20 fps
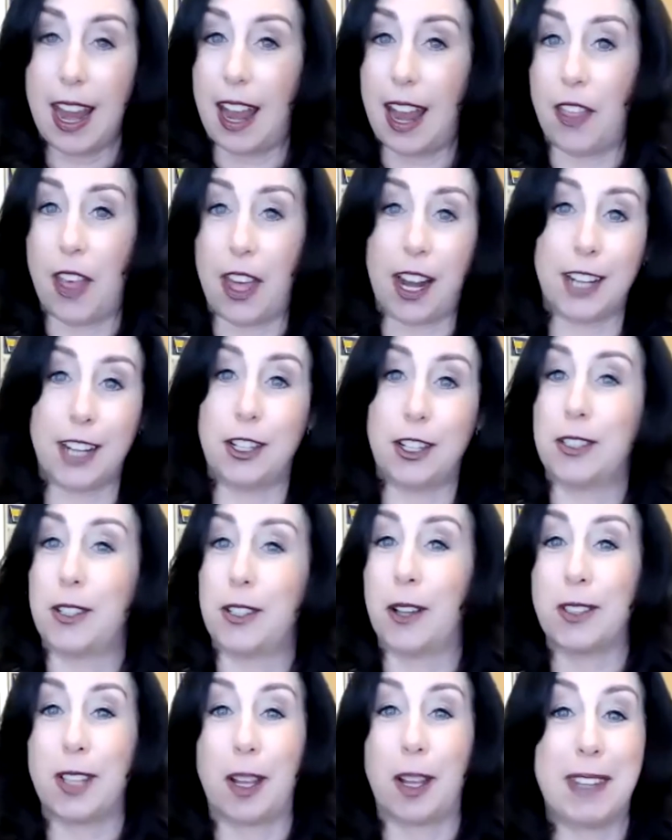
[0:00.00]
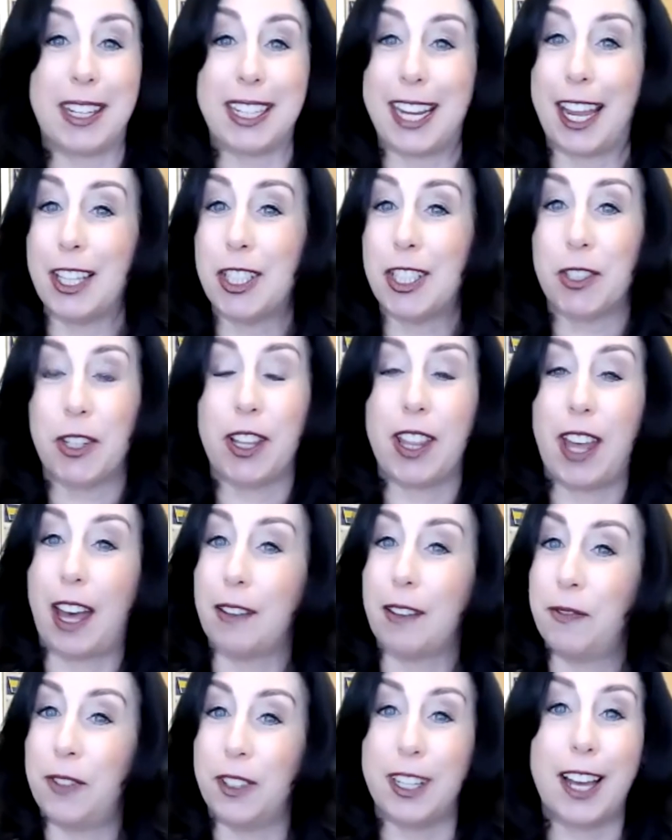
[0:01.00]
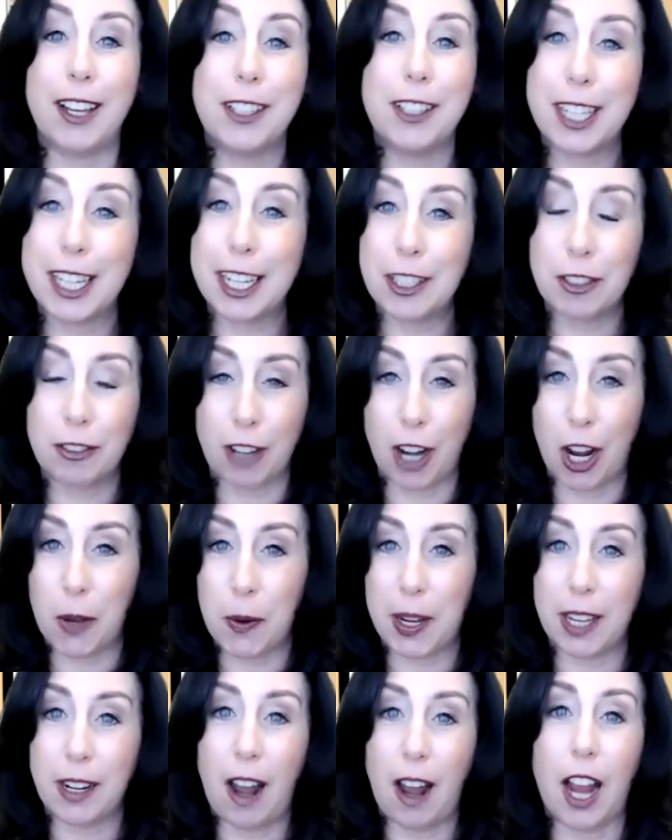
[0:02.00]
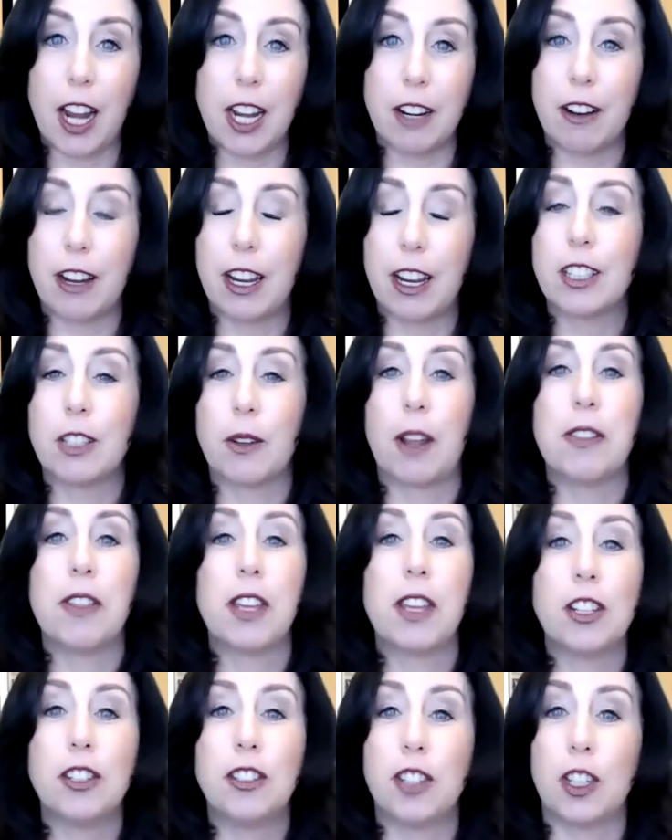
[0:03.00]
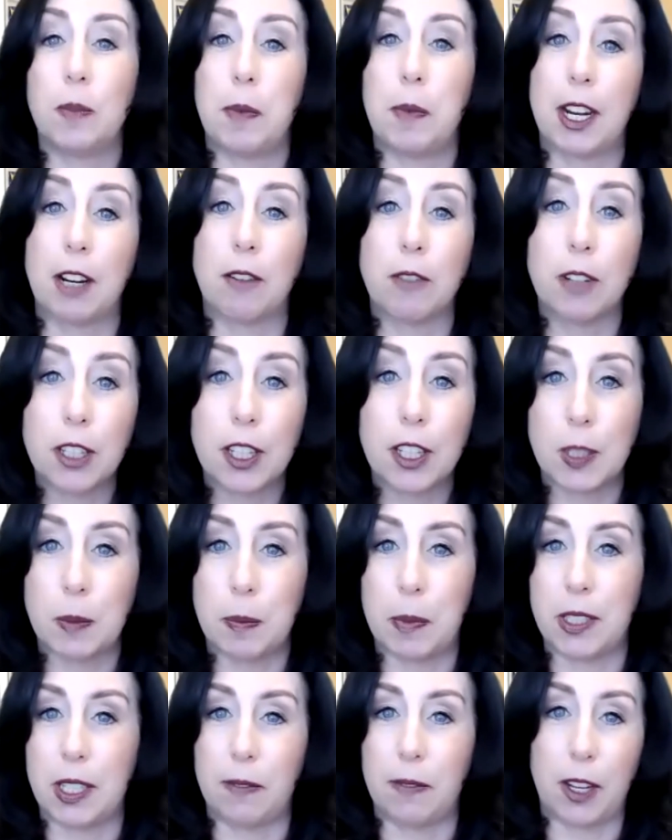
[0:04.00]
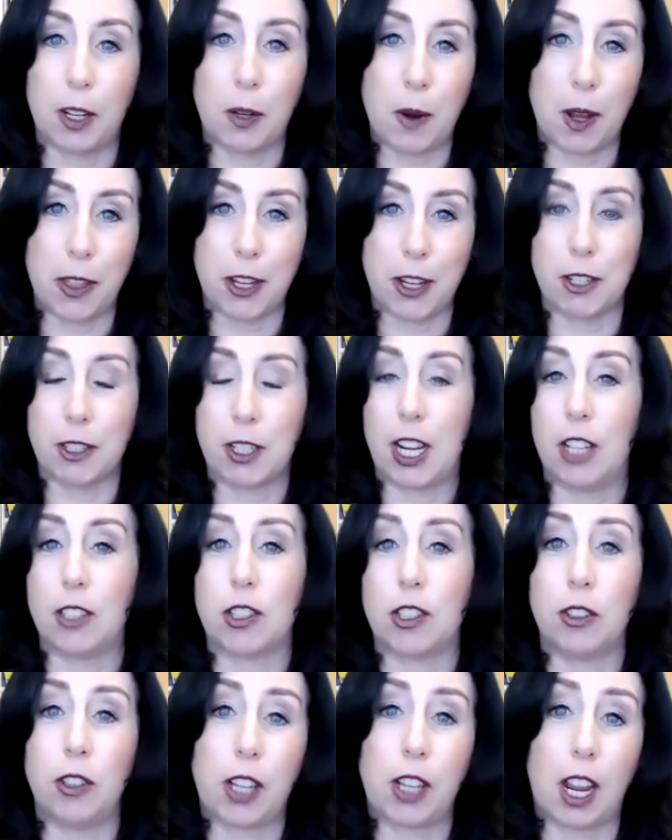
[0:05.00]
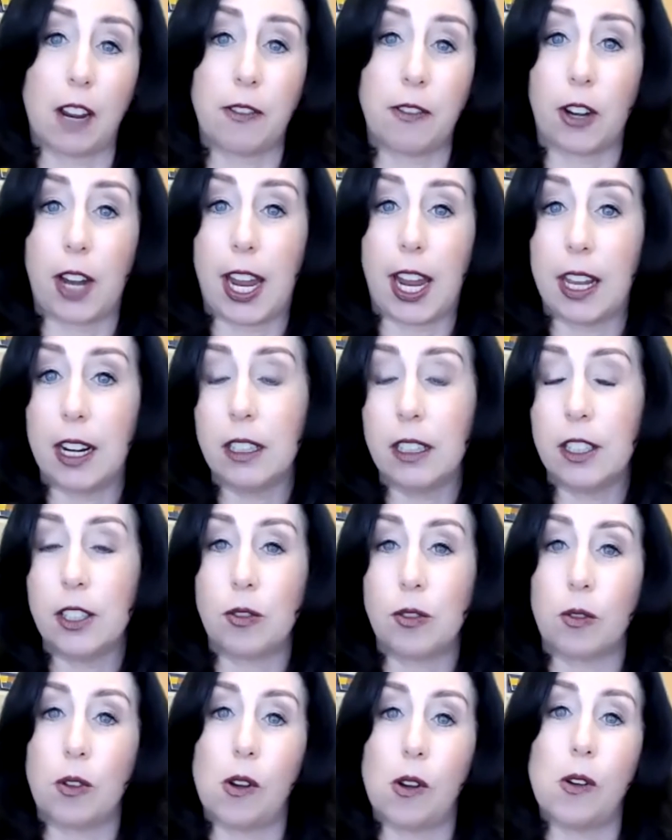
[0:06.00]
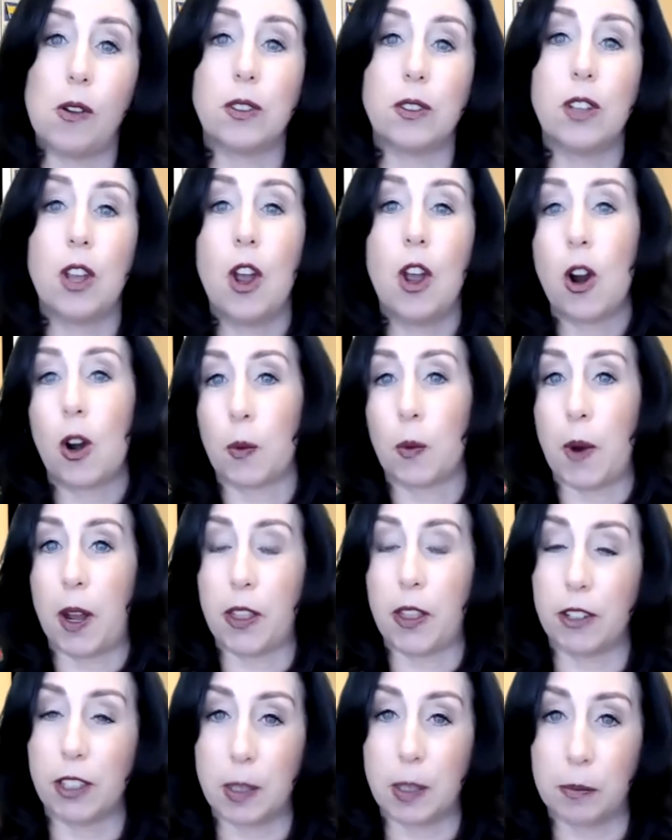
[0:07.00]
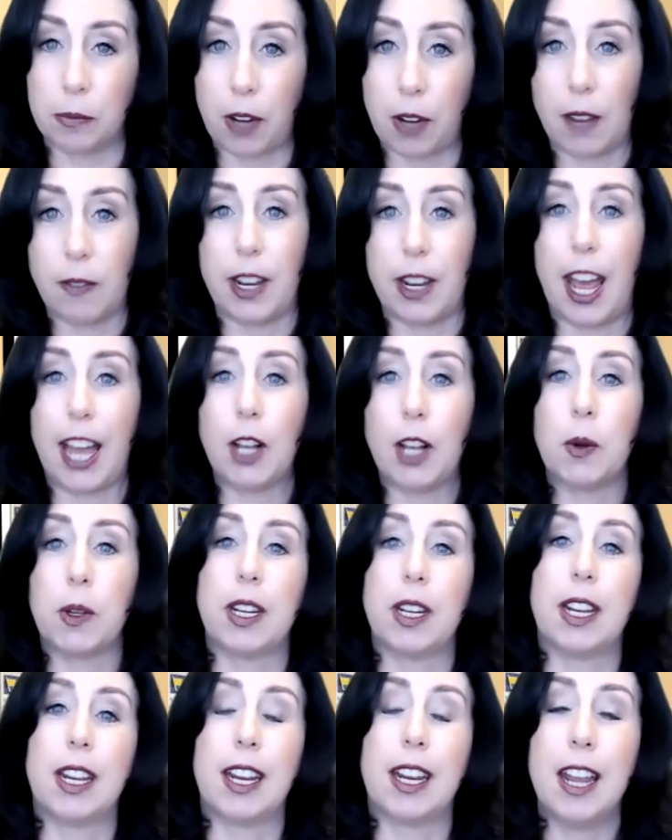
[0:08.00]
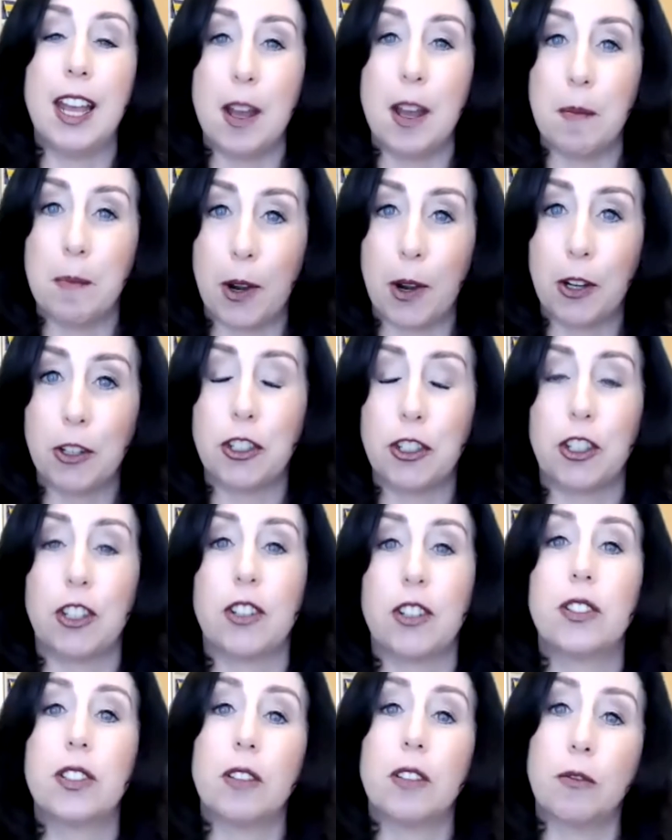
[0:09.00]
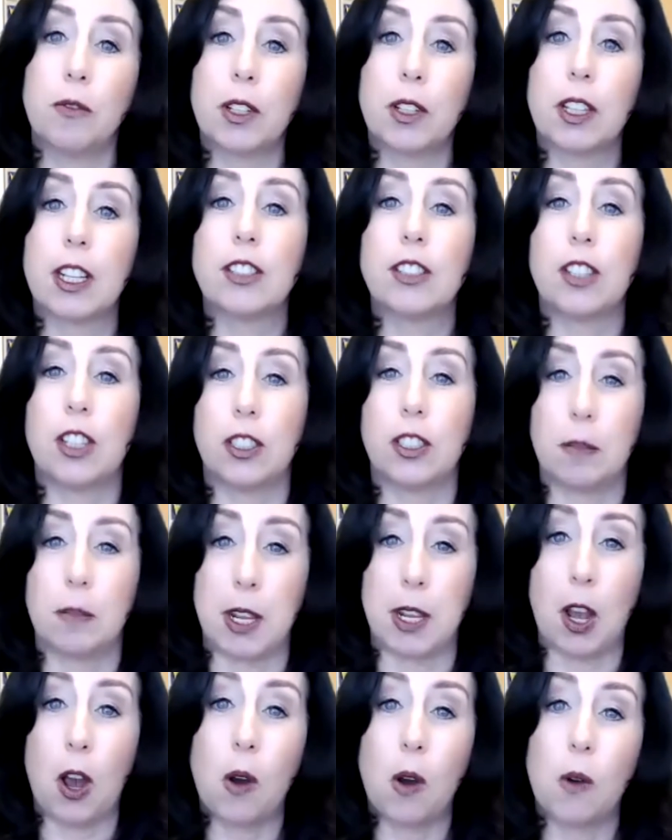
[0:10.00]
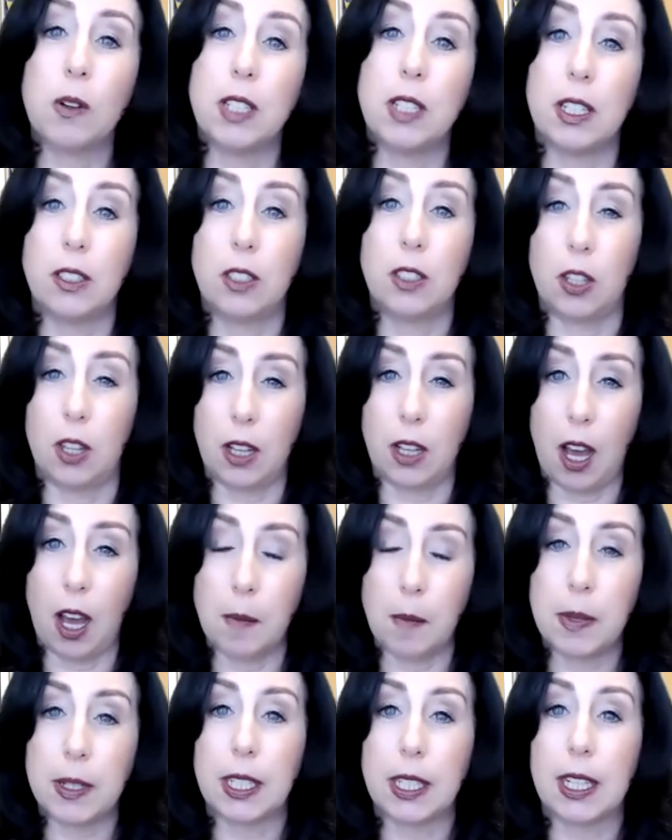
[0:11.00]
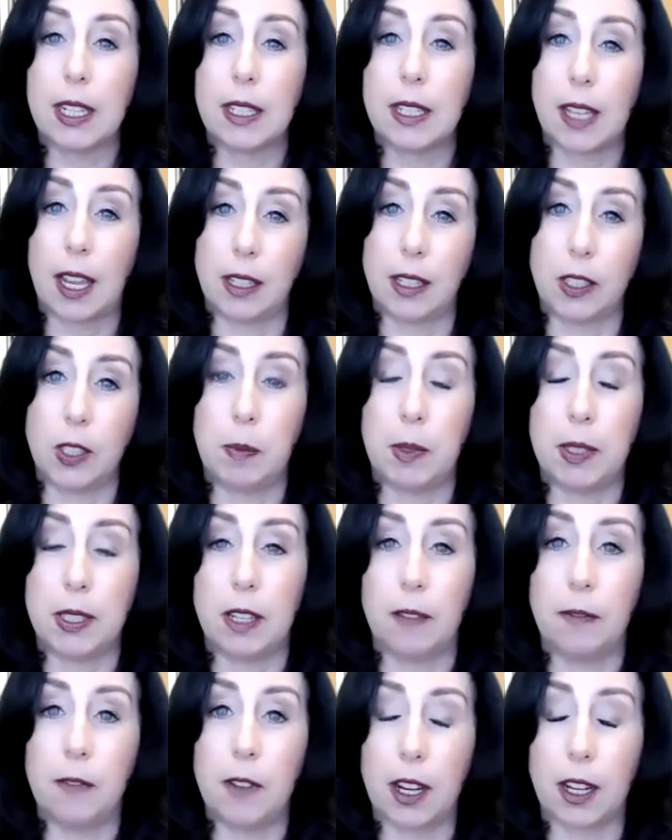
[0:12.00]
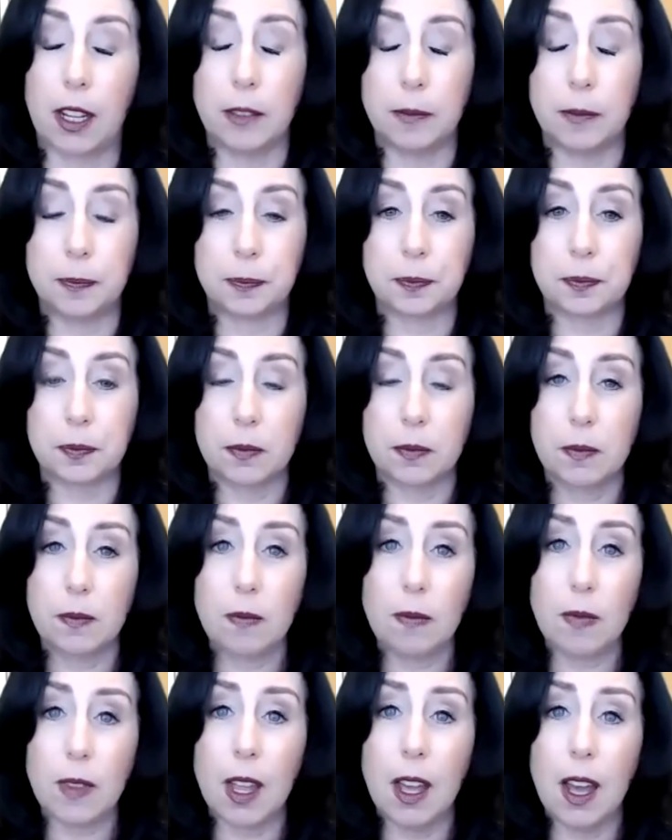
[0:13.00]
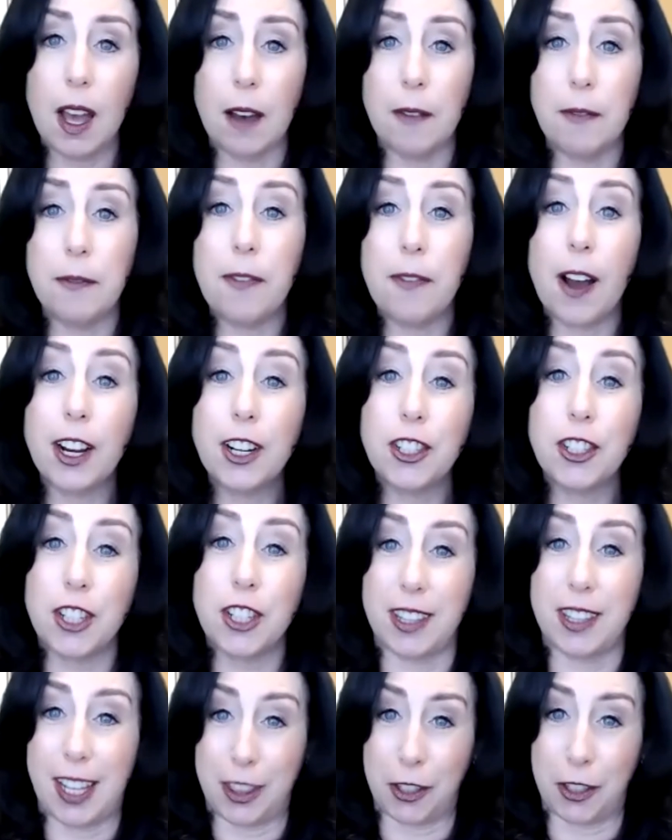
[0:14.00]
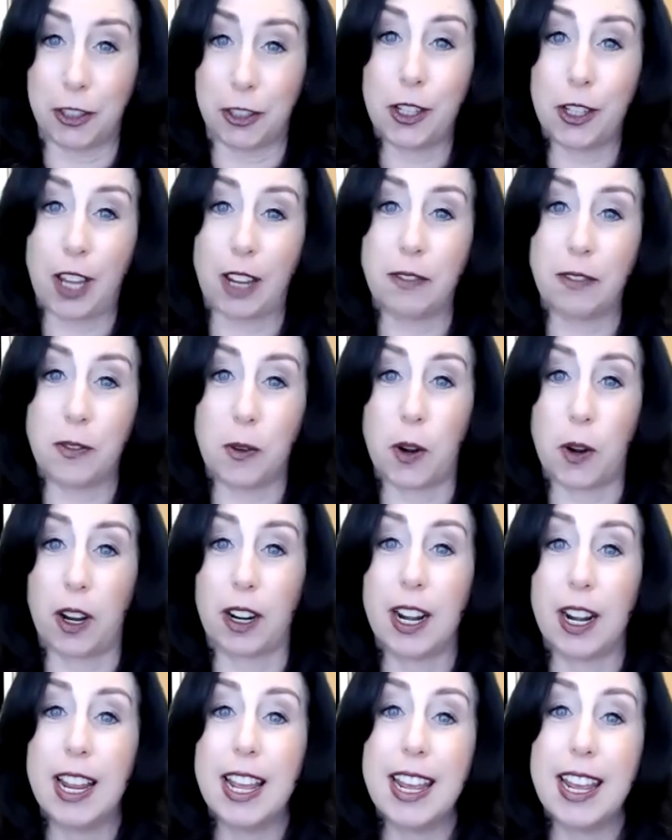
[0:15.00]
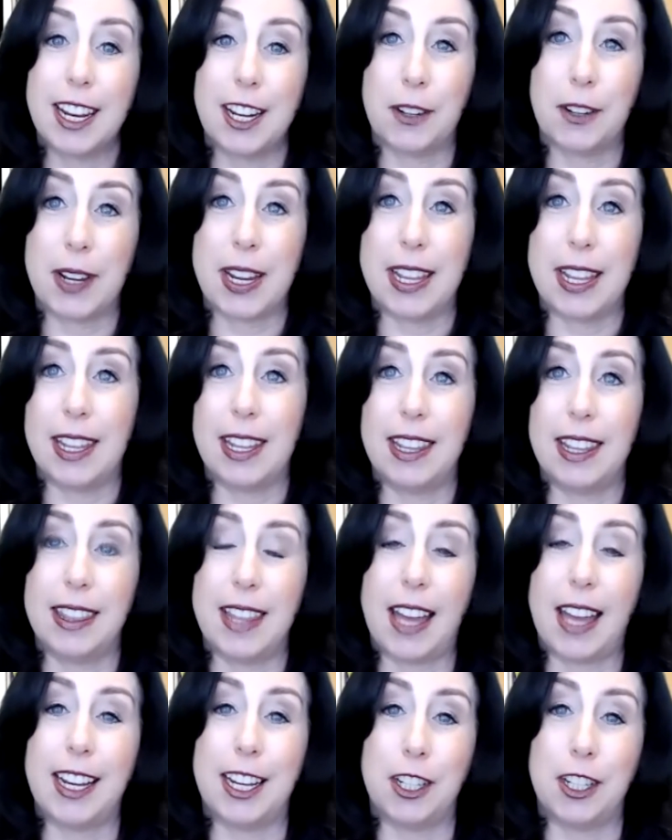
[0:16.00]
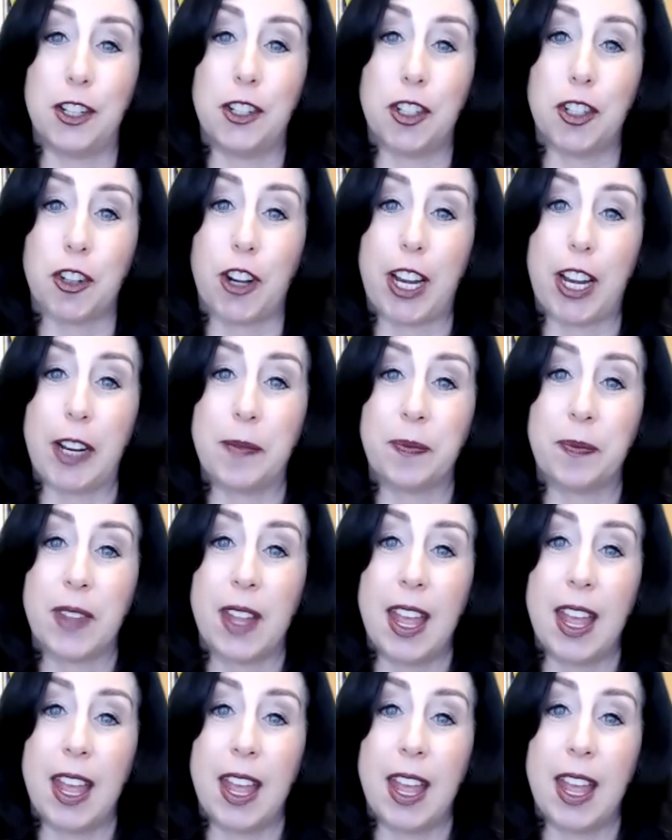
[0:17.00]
And then I just saw something yesterday that Fidelity is growing and hiring. So I think it's just being really specific whether your kids are looking for analyst roles or whether it's in private equity, mergers, really just to be honed into the companies and the specific um, function that they're looking for, you know, in, in that industry.